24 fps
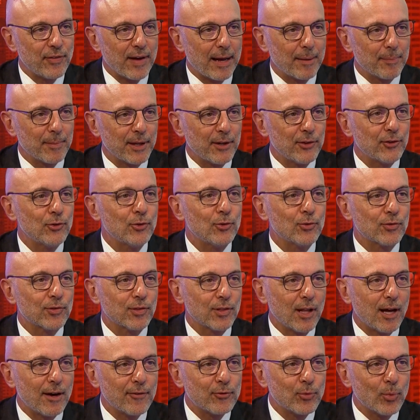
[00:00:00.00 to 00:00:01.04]
families whose
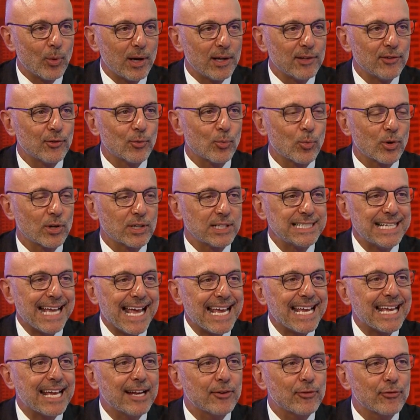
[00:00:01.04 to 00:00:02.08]
loved ones were
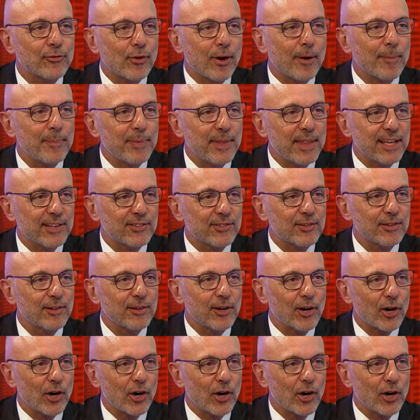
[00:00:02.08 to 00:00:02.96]
taken from this